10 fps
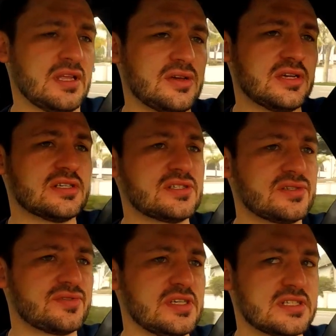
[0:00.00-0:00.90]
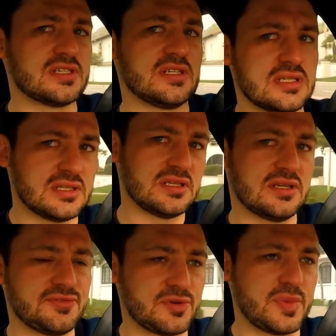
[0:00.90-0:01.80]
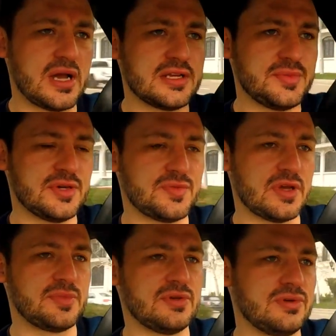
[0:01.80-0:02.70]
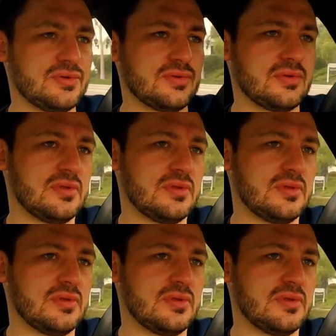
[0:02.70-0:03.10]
Now here's the reason, if you're buying a BMW,